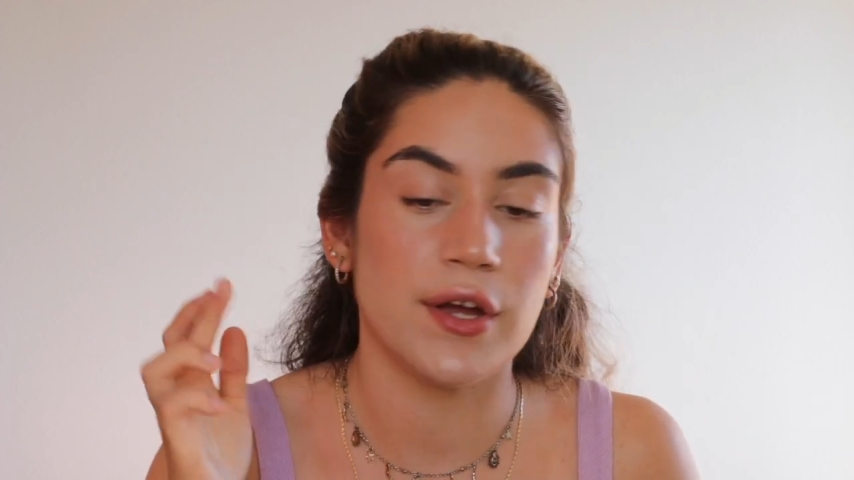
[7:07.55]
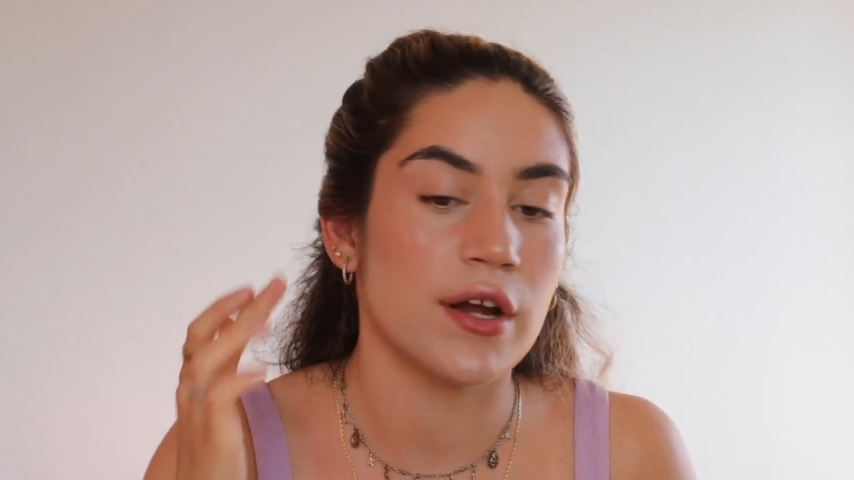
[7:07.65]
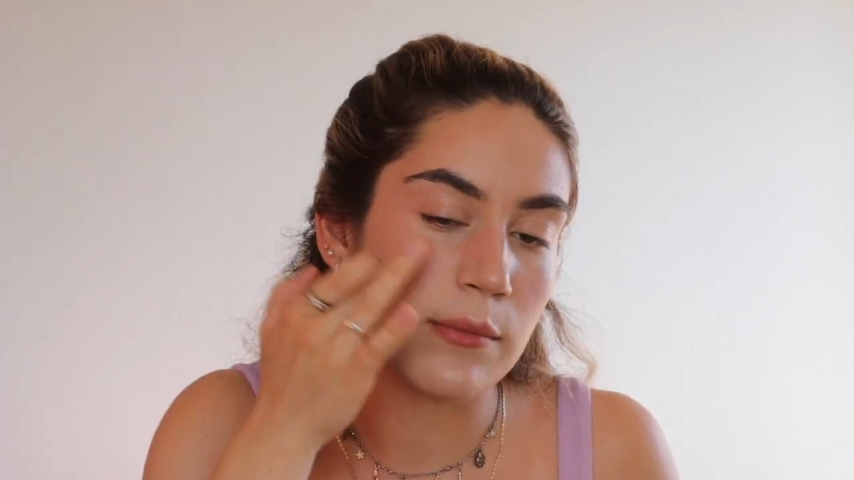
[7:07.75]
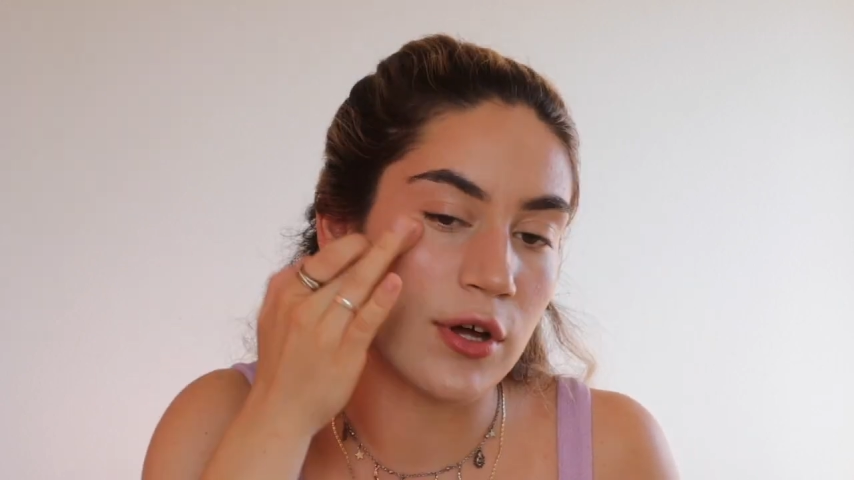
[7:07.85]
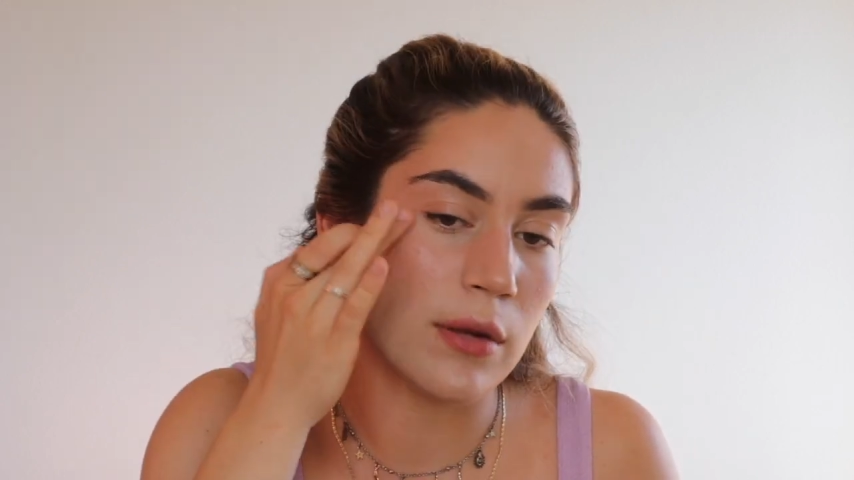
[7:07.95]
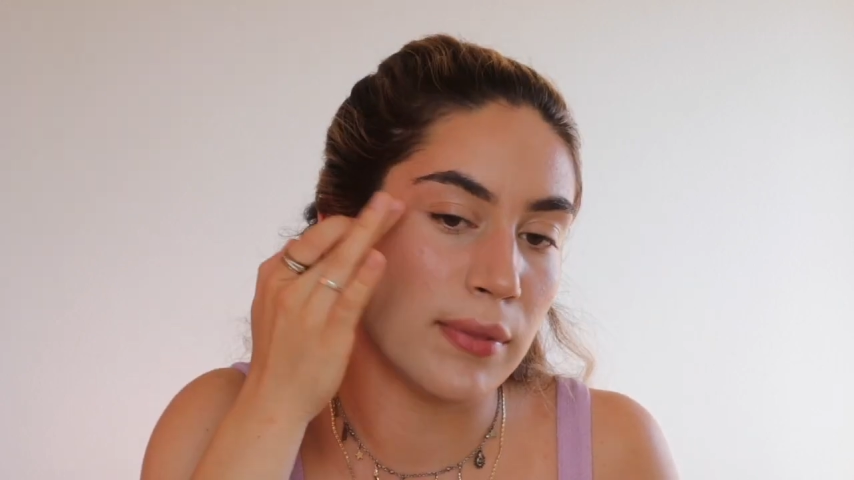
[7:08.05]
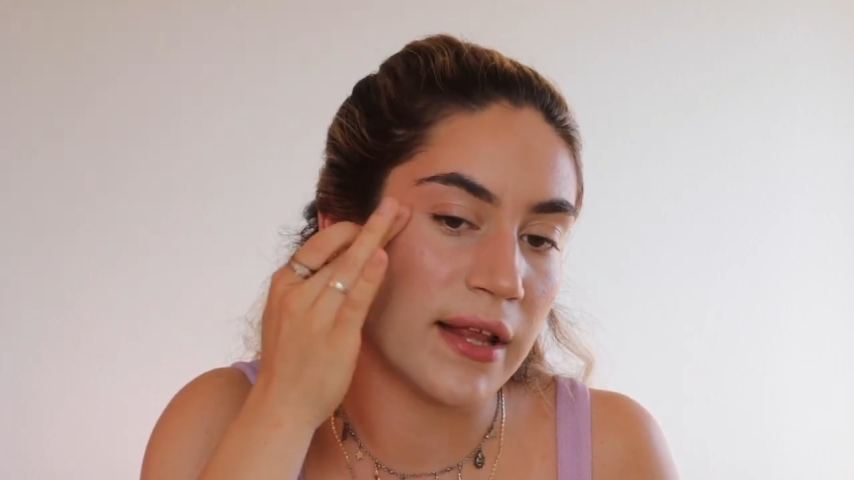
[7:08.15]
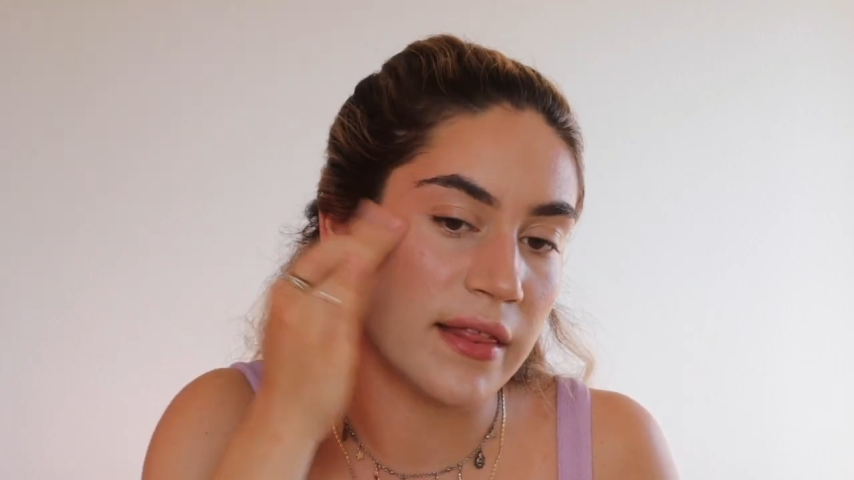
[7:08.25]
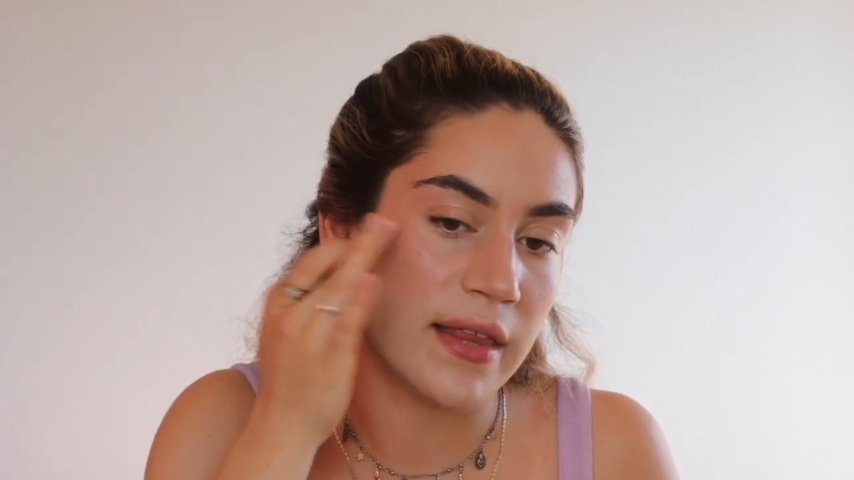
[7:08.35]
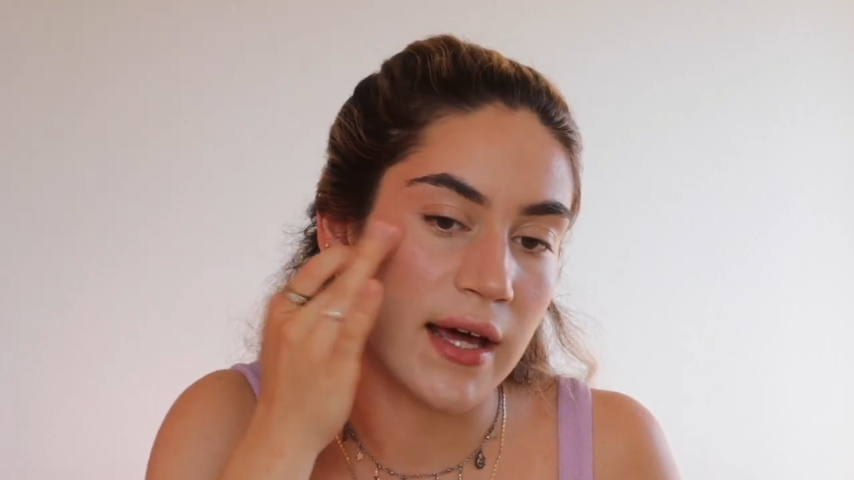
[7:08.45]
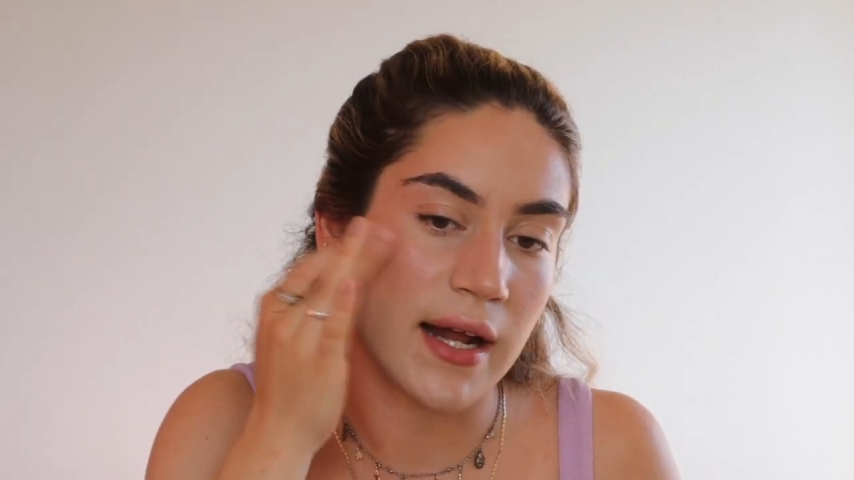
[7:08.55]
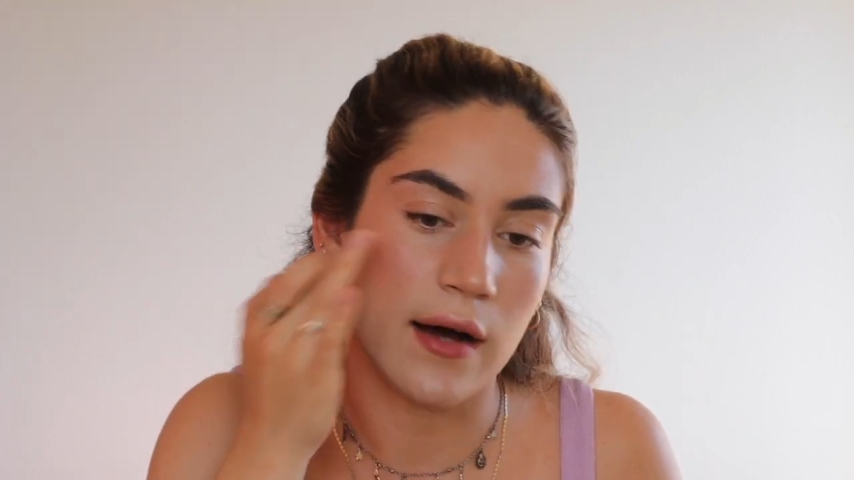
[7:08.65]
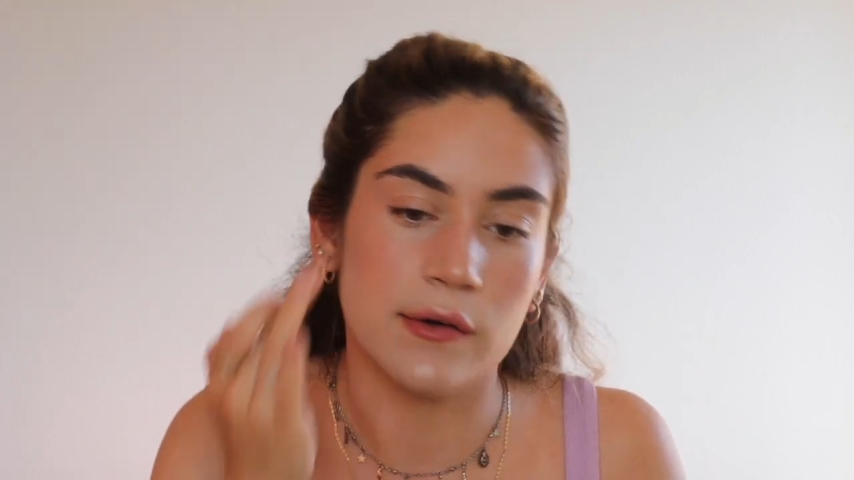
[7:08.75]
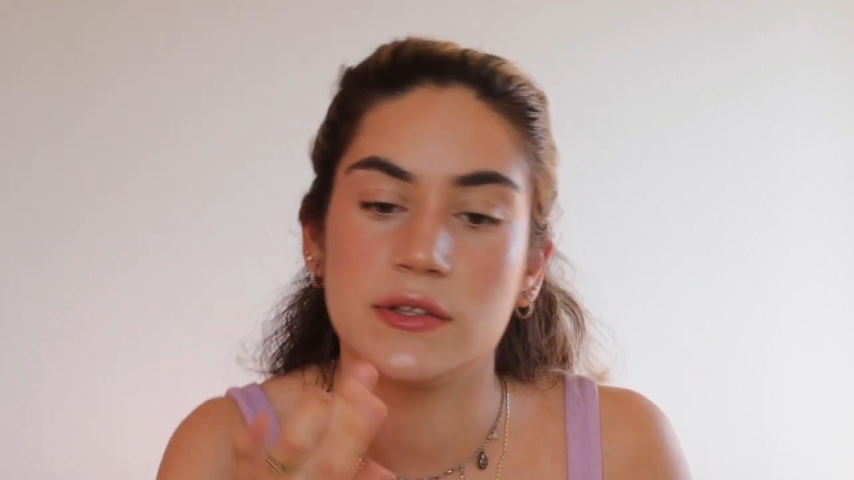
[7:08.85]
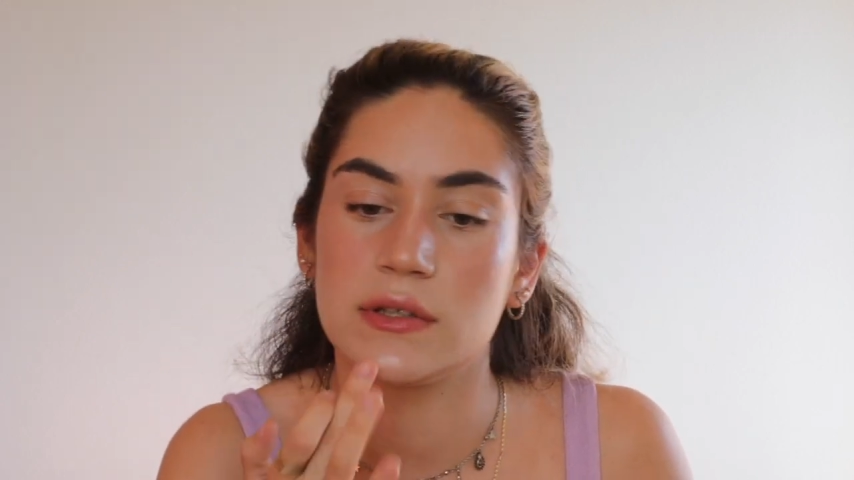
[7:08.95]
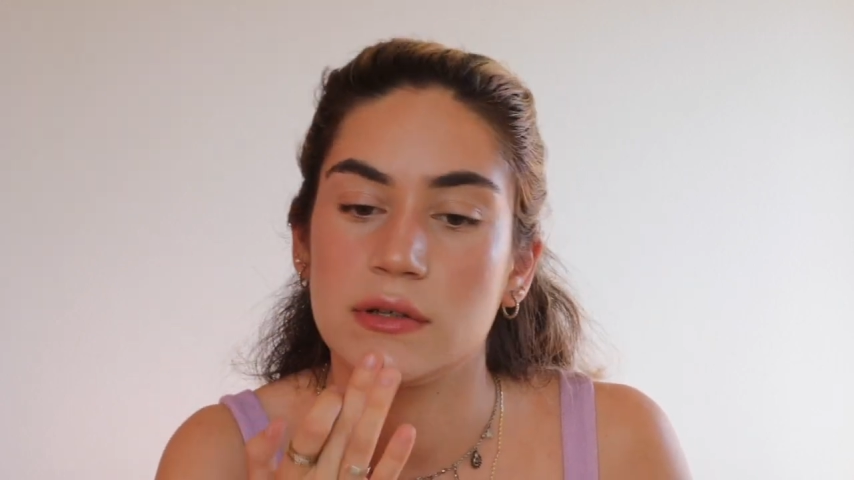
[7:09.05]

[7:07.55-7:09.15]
I'm going to blend that out.